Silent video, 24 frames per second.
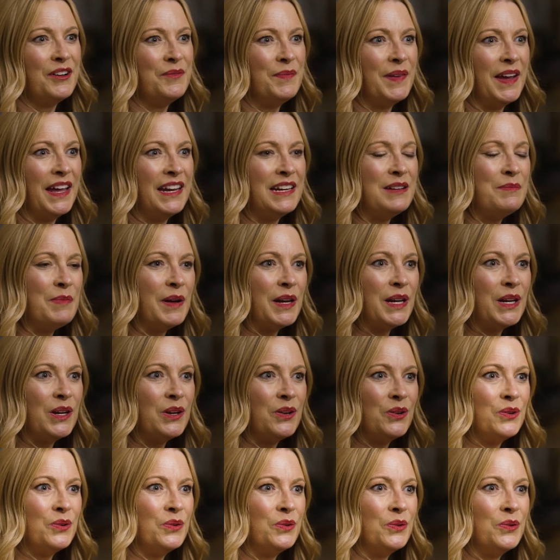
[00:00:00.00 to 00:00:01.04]
Anybody
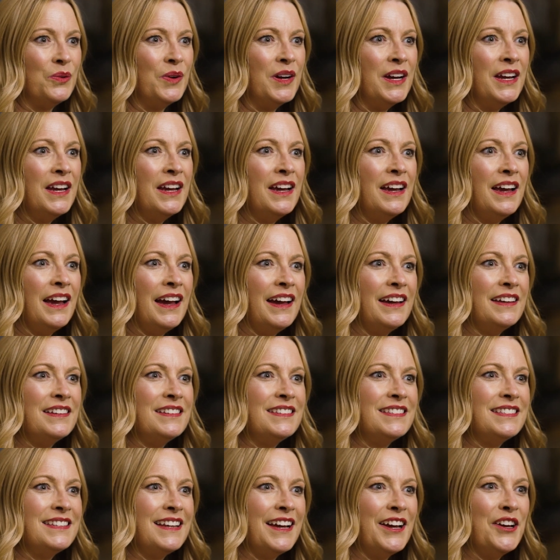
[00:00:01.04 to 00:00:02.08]
who
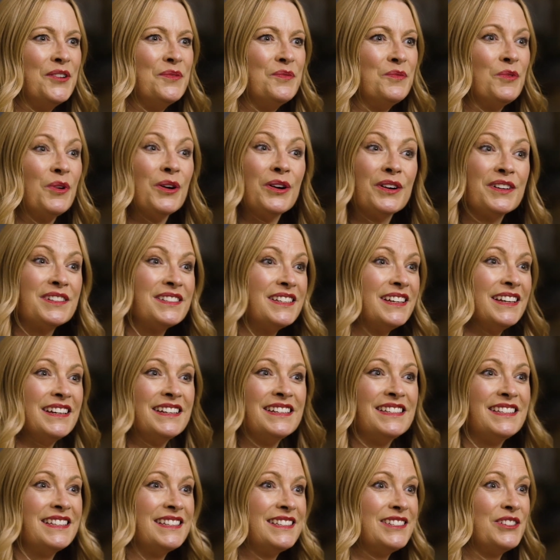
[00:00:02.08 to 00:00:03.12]
has worked in a
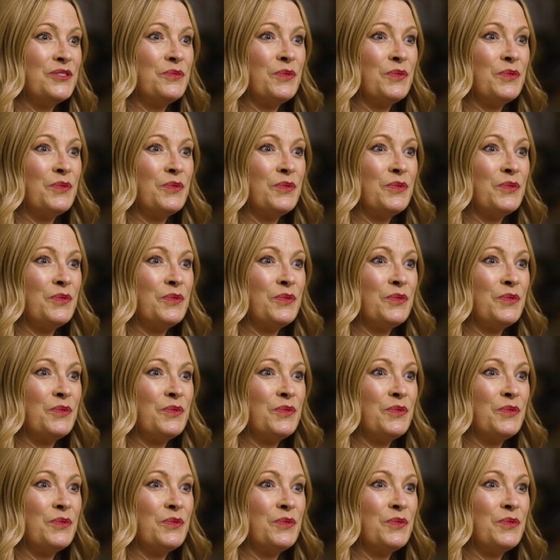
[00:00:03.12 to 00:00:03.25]
system